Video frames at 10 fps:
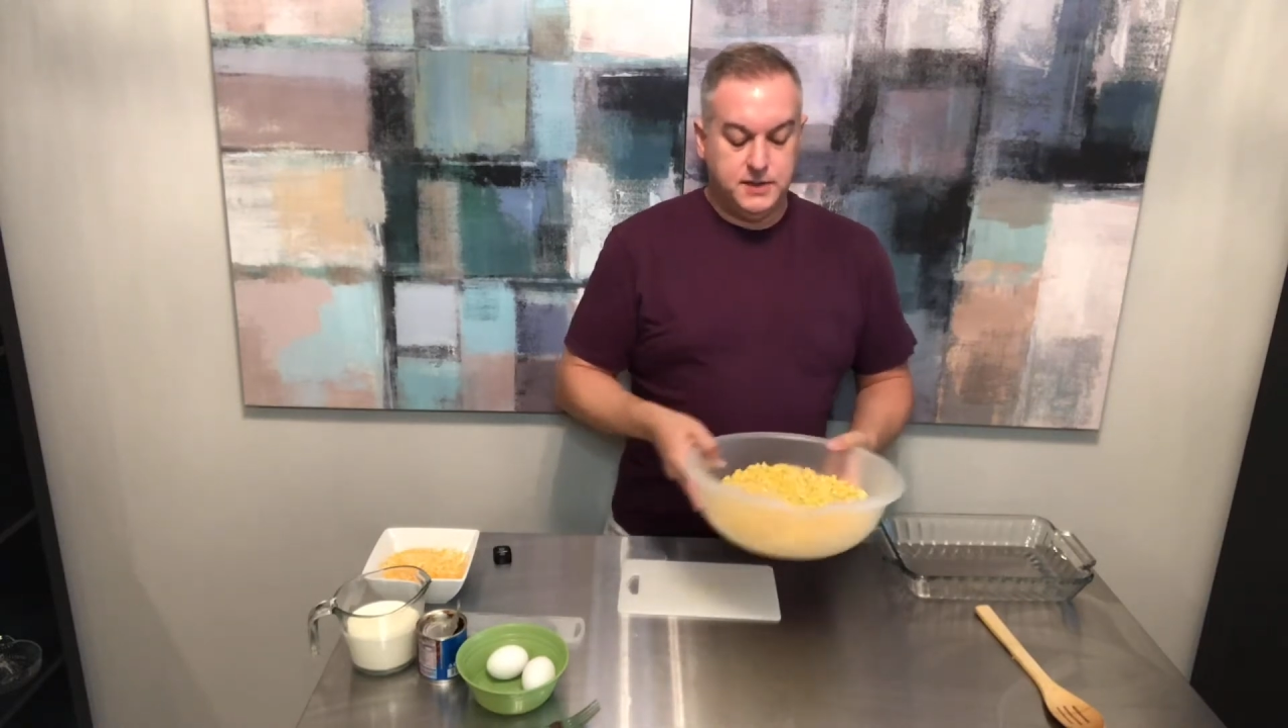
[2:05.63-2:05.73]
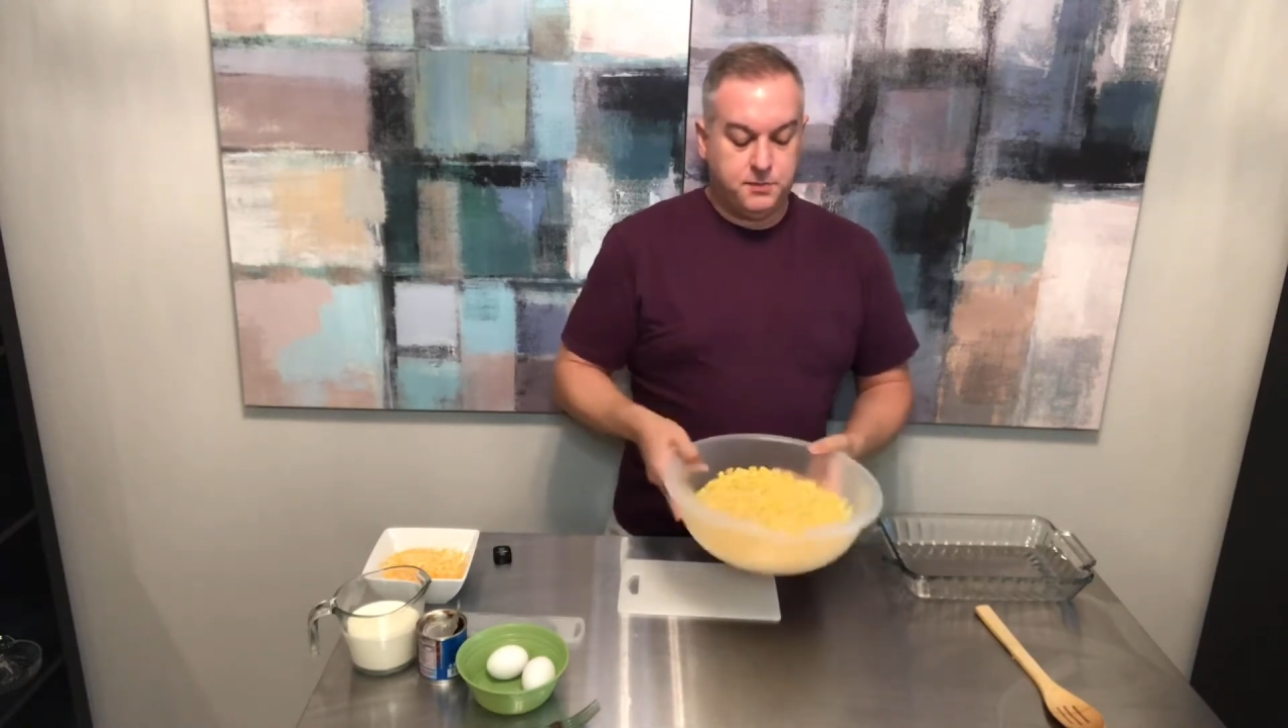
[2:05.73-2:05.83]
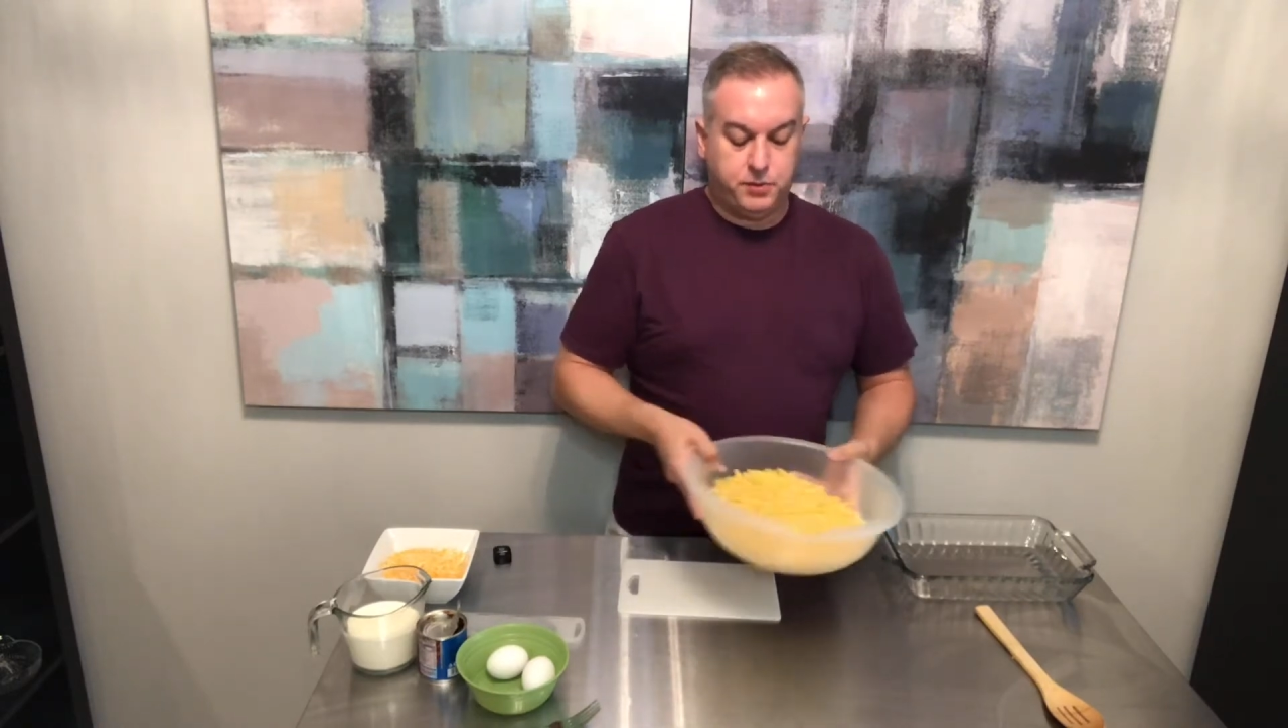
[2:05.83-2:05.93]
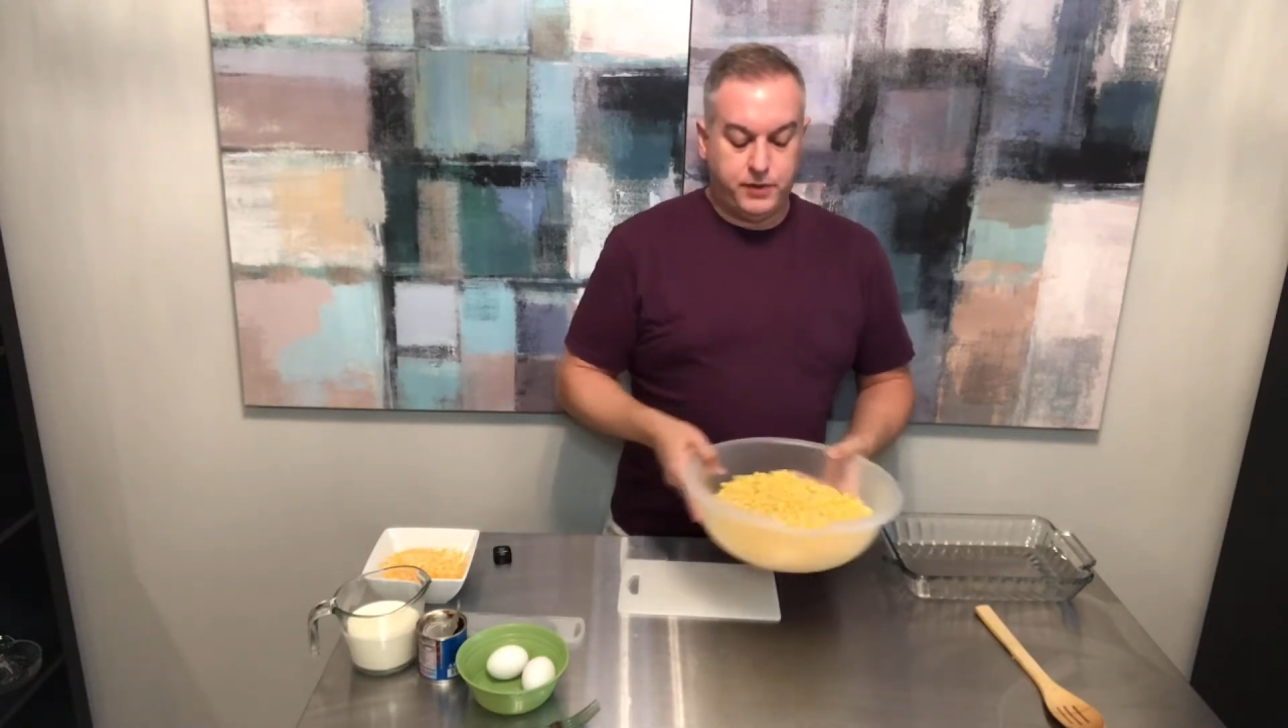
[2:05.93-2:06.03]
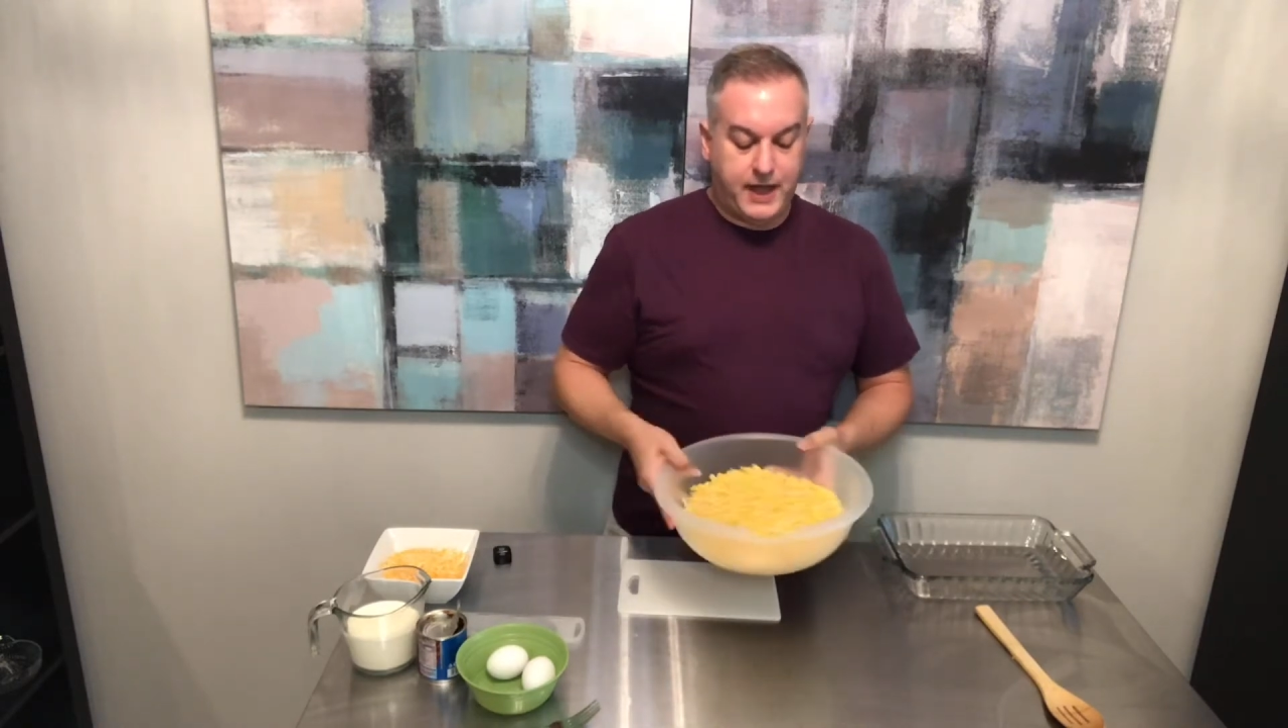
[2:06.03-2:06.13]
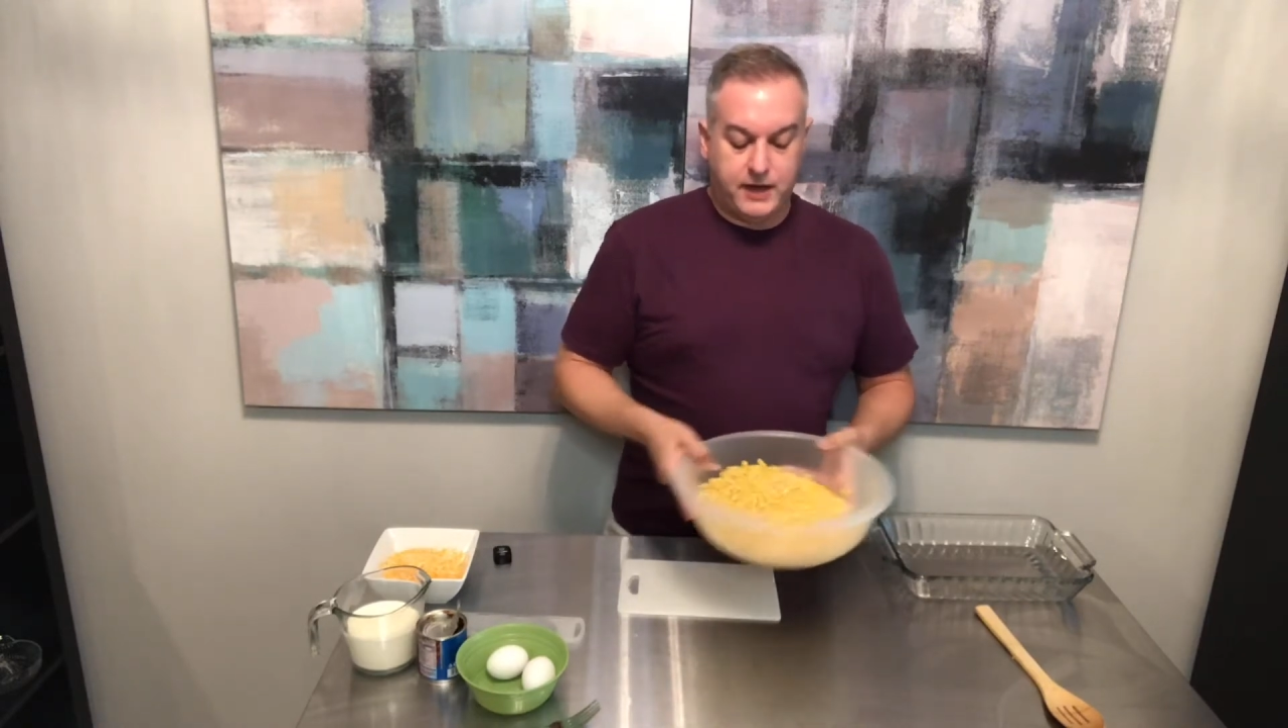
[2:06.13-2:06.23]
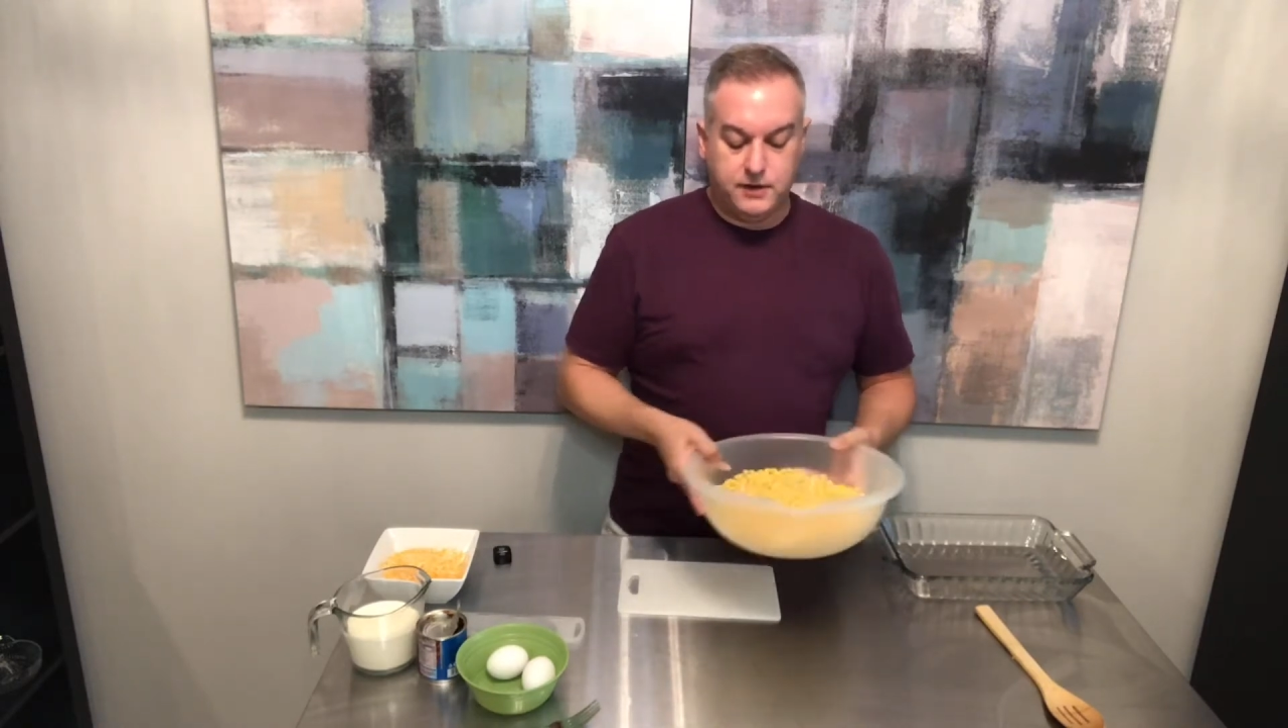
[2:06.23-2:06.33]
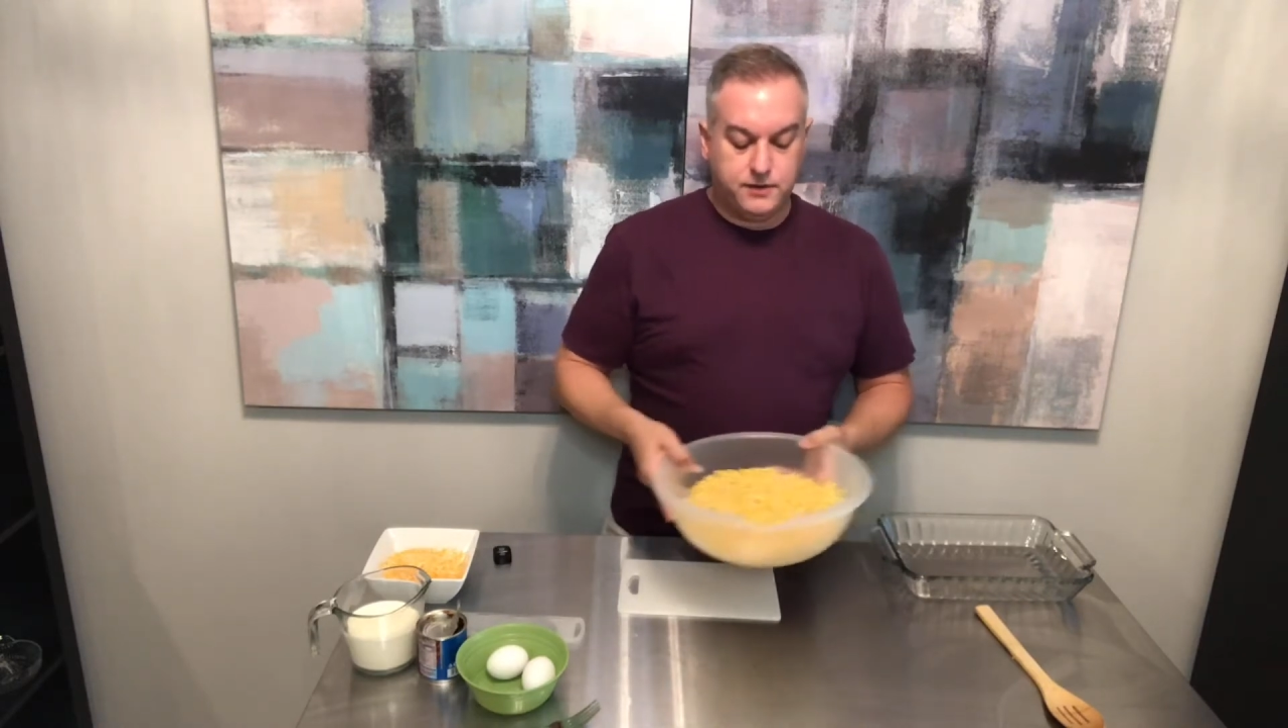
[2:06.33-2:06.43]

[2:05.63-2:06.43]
pull it out of the